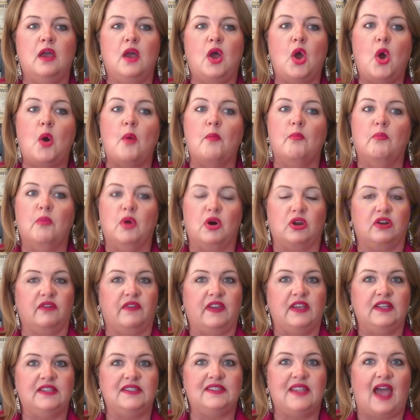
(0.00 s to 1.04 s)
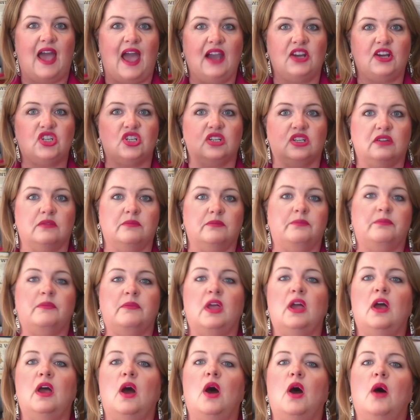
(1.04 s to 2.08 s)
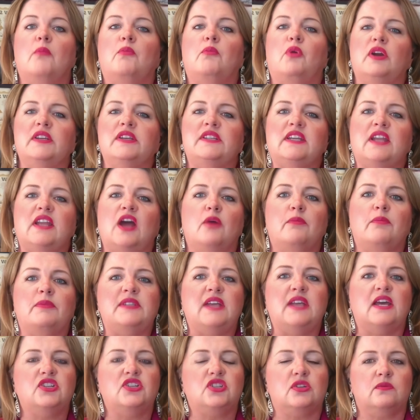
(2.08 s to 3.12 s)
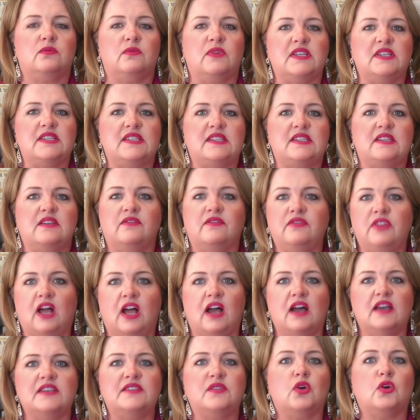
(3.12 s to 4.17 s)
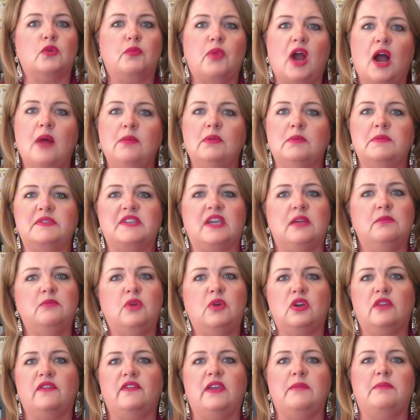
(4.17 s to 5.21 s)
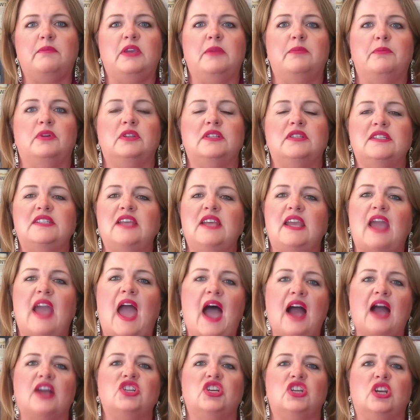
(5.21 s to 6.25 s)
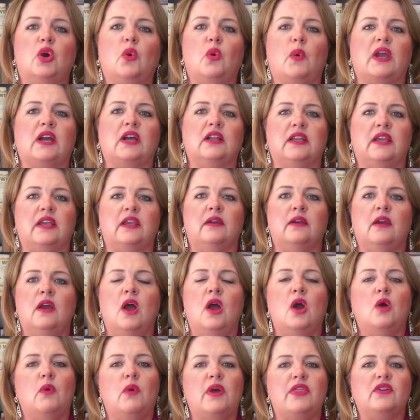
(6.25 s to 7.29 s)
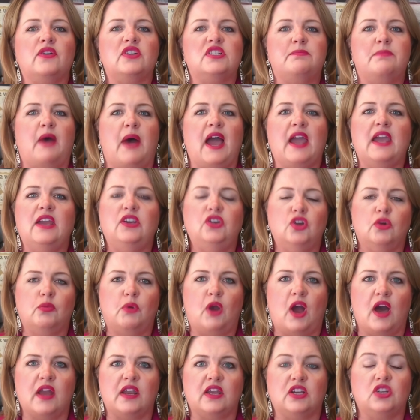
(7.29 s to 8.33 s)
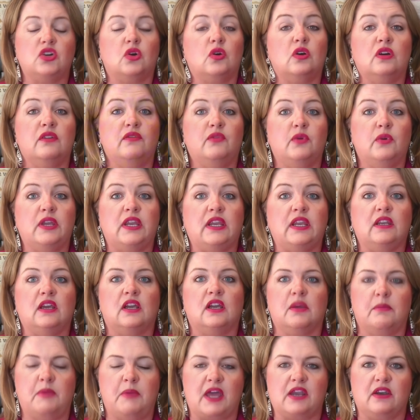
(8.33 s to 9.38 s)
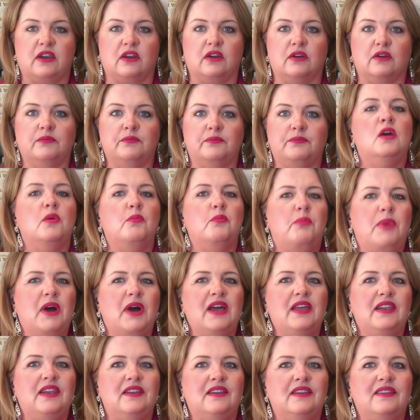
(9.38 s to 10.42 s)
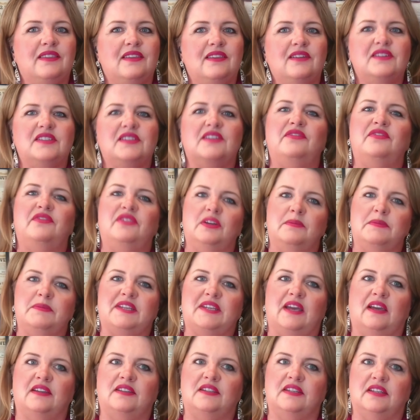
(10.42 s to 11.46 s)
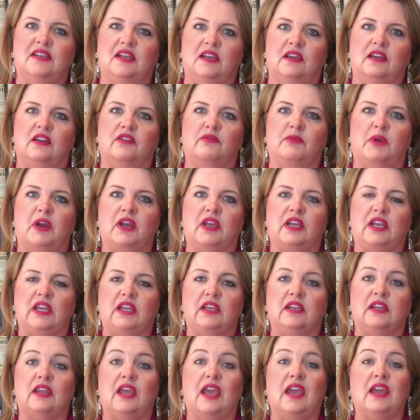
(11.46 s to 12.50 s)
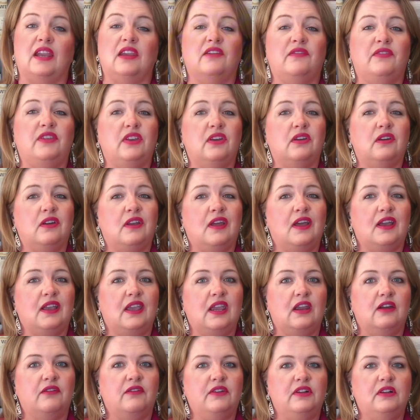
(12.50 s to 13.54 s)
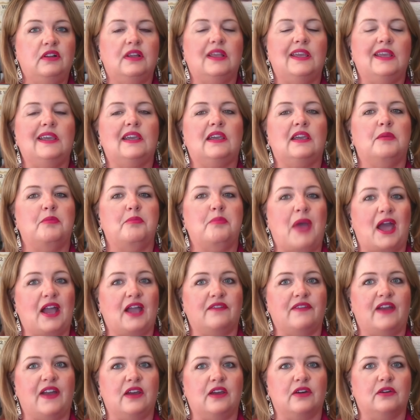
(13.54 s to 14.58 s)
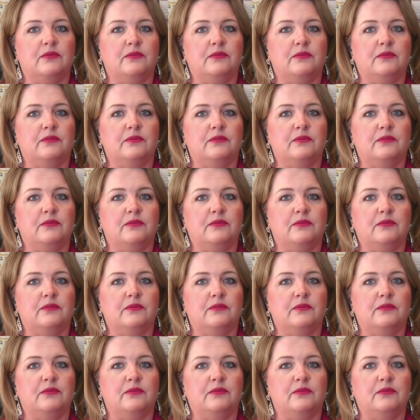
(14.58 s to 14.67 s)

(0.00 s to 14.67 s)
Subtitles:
Motivates action. Pointing out potential risks, flaws, or problems can motivate people to take action quickly, whether it's buying your product or avoiding a competitor. But there's a flip side to negative marketing, and if you're not careful, it can backfire.